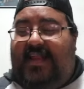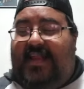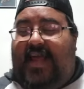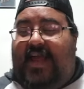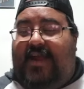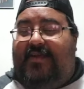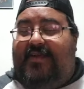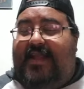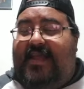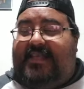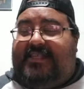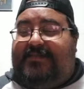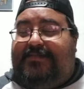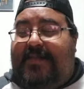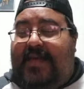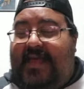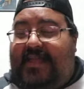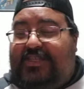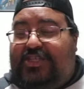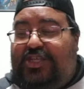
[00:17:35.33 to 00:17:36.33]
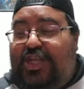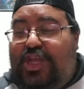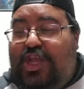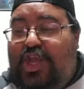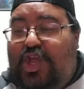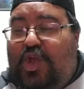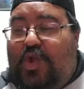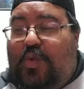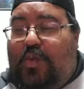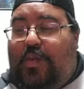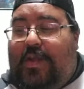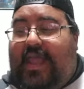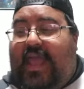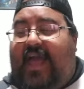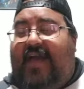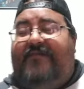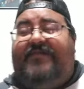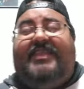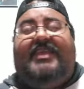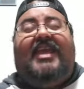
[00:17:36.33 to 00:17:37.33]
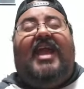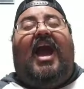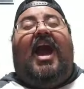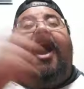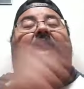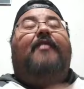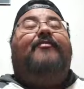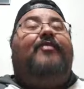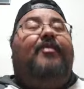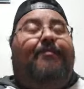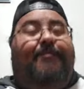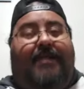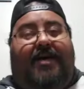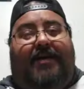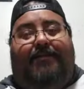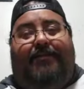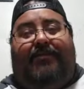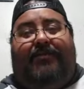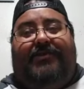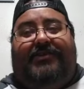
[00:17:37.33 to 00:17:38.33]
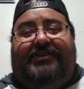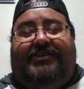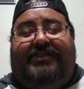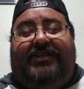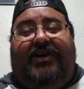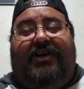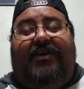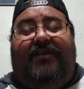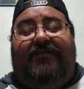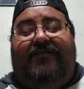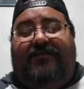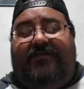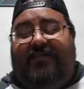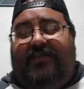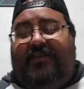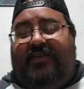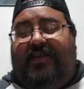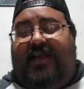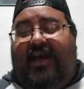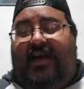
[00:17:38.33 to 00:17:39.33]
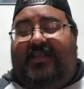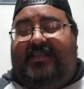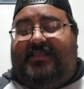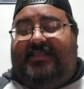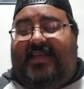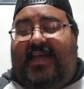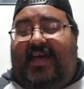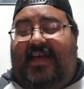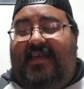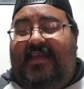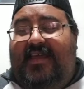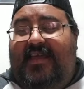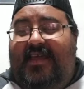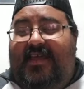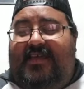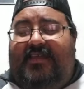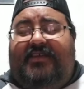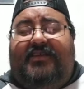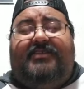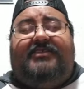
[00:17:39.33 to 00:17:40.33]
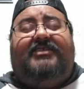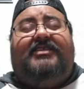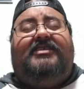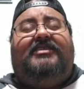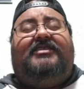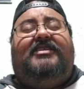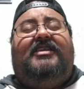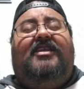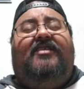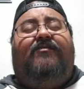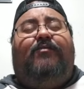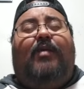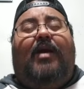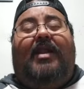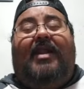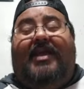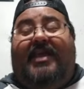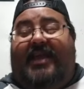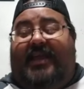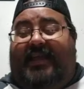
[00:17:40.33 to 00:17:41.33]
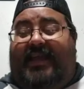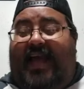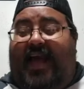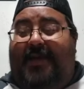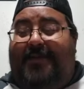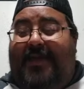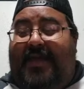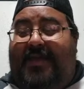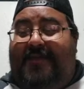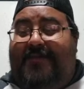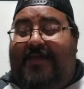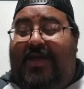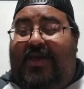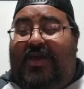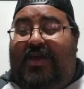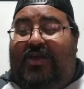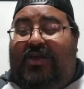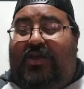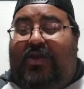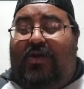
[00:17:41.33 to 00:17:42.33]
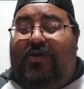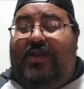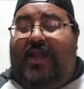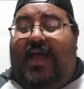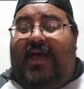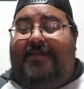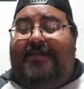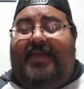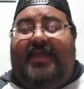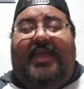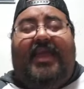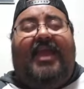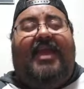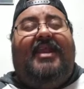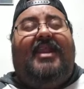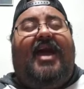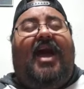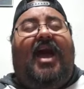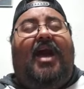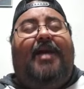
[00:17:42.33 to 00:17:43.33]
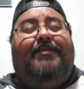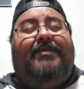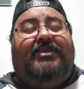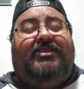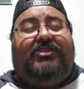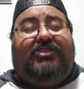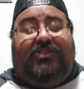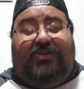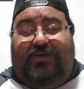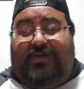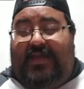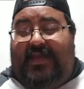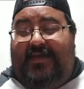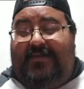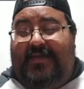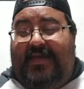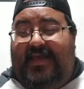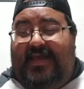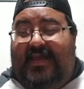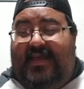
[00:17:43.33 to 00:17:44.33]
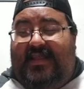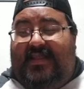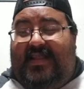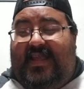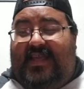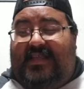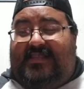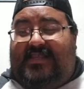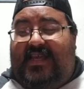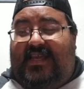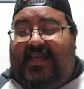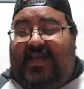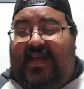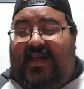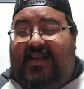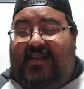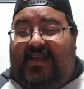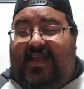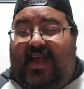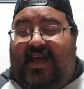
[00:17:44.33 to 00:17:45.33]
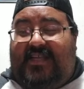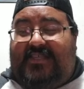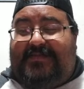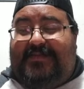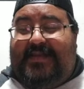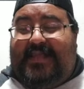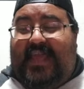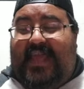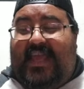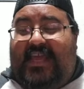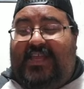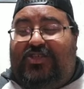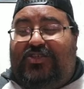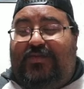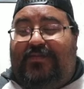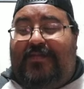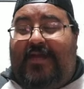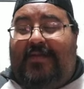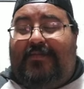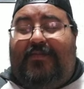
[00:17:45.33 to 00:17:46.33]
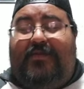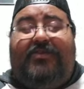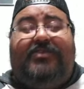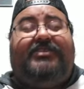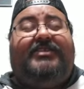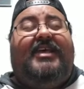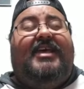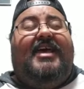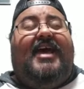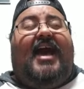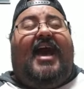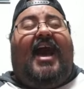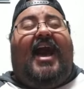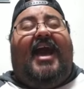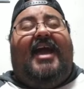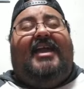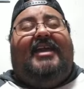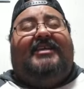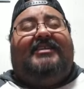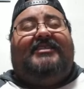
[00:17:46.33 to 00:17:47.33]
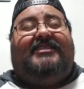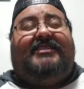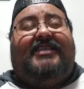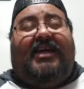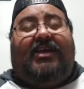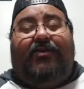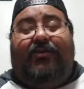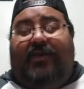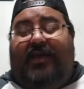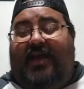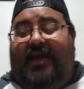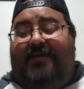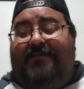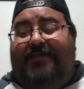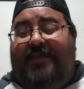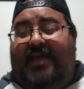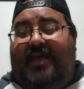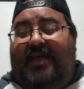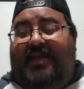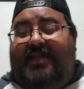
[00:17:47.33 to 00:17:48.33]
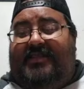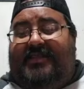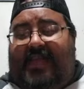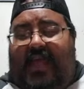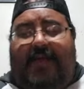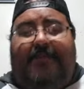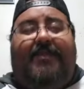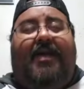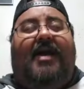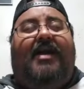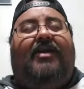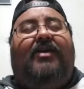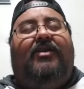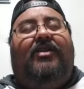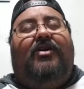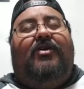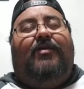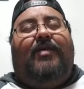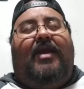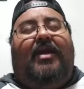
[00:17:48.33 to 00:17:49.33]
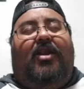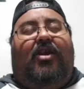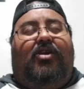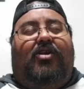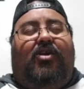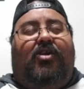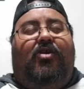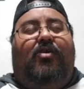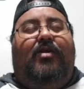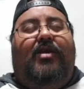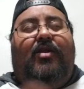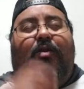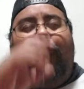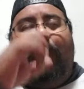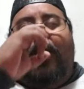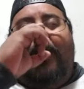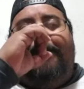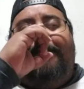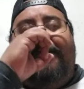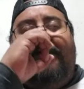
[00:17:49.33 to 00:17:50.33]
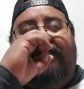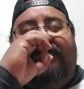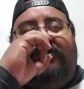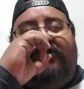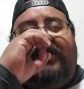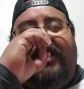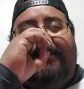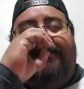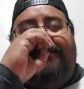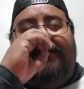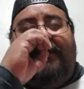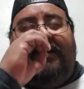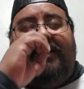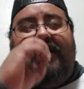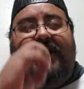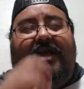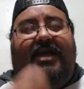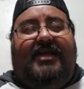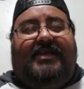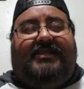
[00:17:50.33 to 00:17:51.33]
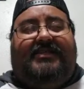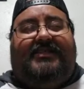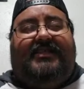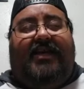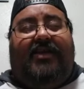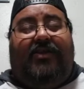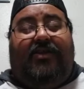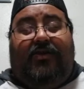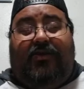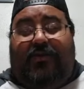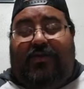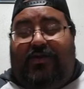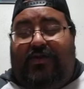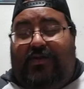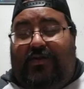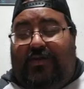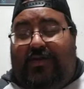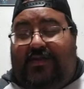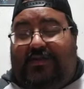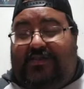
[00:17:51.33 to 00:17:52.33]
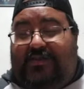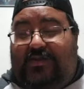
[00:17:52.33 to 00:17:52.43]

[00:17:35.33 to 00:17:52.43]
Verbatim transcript: Now, our next match, we have the other members of God's Eye, consisting of Rana Yagami, Konami and Ami Sudi. They take on Cosmic Angel members Aya Sakura, Tam Nakano, and our current white belt champion Saori Anou.